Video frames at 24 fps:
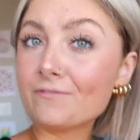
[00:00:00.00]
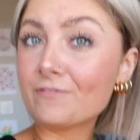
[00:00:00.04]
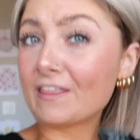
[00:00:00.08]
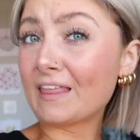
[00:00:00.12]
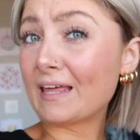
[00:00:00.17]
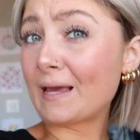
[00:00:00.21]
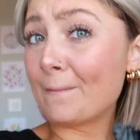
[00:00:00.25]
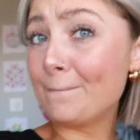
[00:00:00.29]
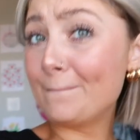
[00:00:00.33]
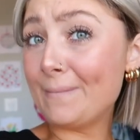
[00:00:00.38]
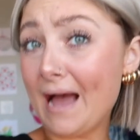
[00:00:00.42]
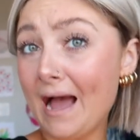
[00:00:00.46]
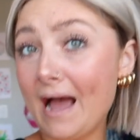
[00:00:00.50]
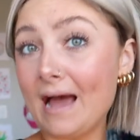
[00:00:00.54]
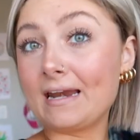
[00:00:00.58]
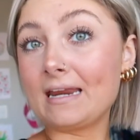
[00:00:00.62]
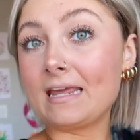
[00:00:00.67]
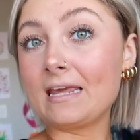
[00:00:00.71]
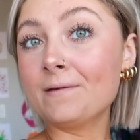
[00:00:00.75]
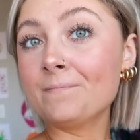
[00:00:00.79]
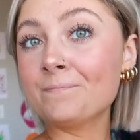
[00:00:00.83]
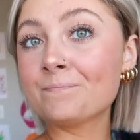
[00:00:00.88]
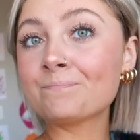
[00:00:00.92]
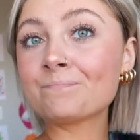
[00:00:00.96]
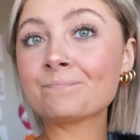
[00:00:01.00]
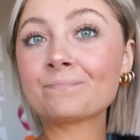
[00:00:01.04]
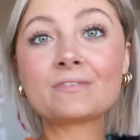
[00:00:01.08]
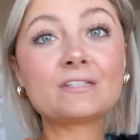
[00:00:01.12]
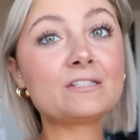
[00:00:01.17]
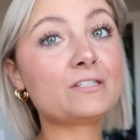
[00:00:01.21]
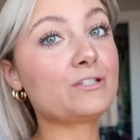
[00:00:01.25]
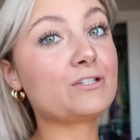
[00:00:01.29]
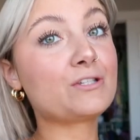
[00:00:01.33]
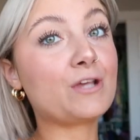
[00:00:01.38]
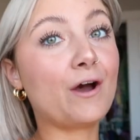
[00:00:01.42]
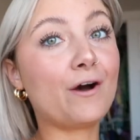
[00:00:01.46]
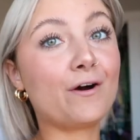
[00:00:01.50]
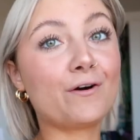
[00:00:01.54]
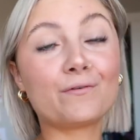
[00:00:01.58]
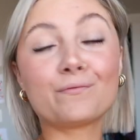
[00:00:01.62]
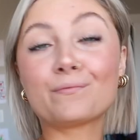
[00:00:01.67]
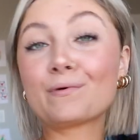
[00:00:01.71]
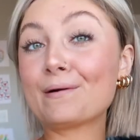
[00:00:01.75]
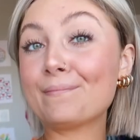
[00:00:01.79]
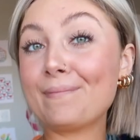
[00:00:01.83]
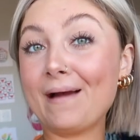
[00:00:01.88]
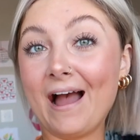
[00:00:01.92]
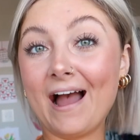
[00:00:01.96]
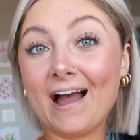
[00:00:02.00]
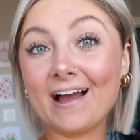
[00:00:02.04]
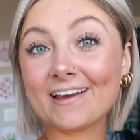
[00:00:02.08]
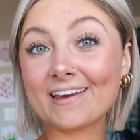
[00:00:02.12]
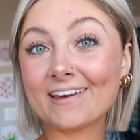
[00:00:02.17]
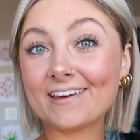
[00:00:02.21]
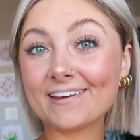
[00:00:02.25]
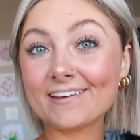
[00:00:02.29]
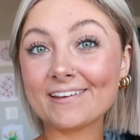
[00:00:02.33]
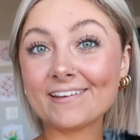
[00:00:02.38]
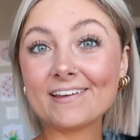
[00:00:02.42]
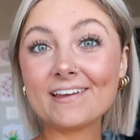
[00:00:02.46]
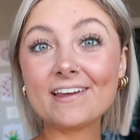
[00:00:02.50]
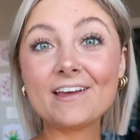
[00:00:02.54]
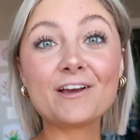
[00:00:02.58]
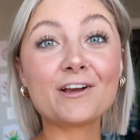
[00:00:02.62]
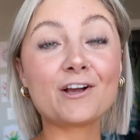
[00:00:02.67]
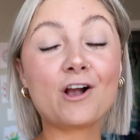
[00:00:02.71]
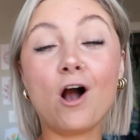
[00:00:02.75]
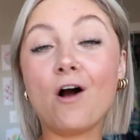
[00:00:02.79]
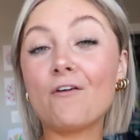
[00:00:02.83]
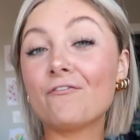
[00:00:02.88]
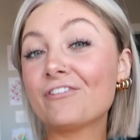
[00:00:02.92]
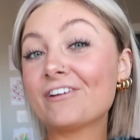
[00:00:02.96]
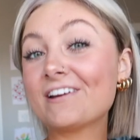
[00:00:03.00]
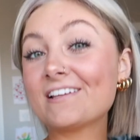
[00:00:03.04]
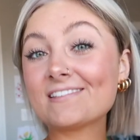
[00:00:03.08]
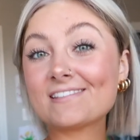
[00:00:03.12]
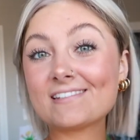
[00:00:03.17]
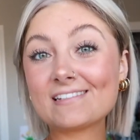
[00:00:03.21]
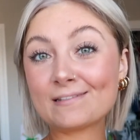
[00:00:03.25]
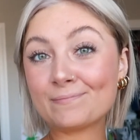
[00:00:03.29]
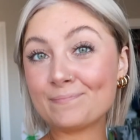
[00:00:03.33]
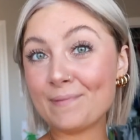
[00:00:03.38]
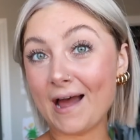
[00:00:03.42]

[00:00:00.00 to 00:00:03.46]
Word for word: to feel like a baddie, so we're back. Confidence is